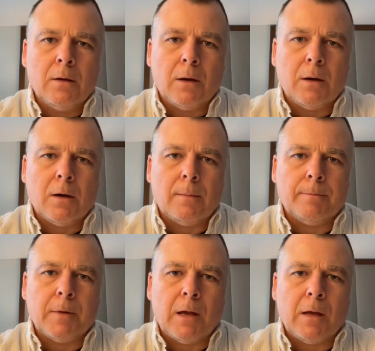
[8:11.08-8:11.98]

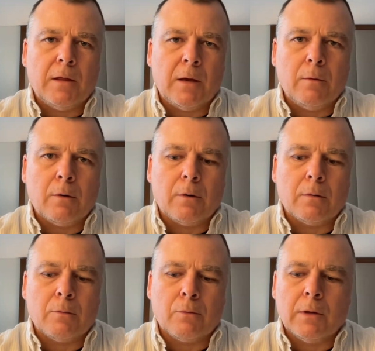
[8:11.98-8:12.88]
And they
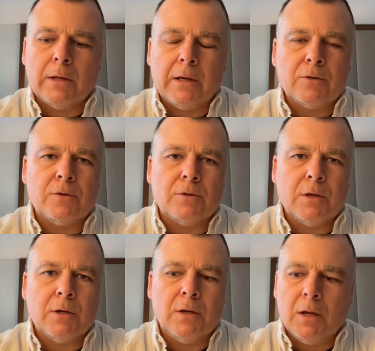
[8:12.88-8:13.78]
were really
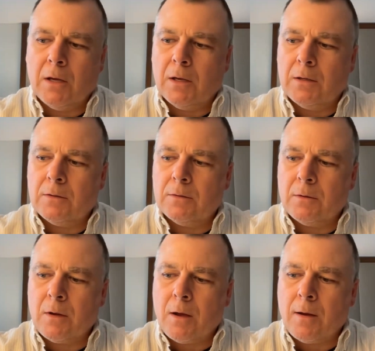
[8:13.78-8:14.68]
interested in
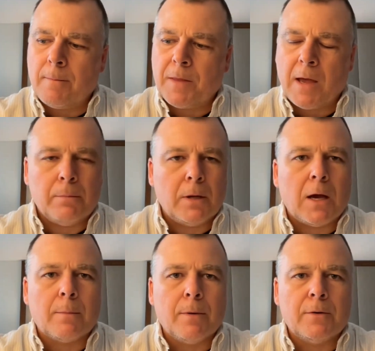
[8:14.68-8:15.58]
that
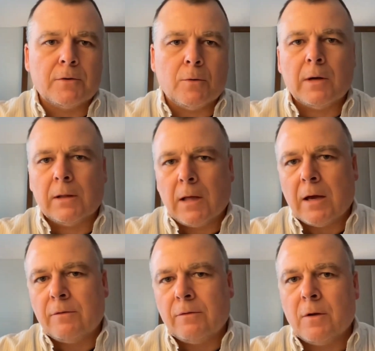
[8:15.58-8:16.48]
blog post going
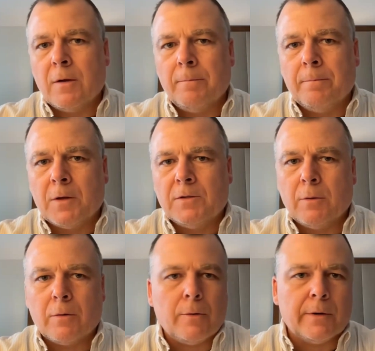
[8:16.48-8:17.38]
live, because they
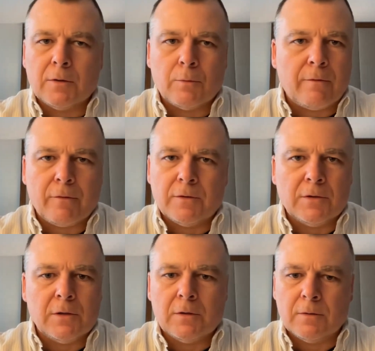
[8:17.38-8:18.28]
were going to reference
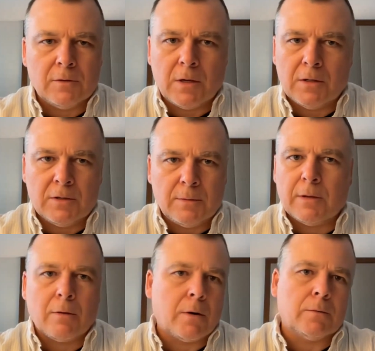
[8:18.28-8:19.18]
it in some of
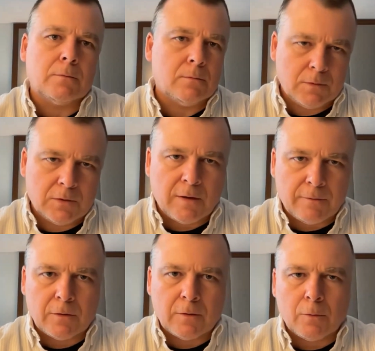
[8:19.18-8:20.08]
their own stuff
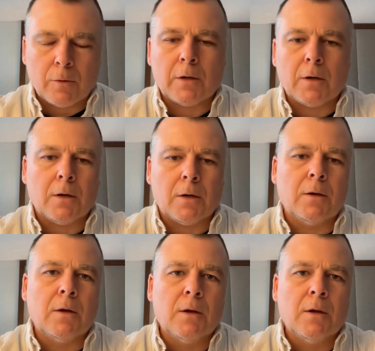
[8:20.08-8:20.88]
that they're working on.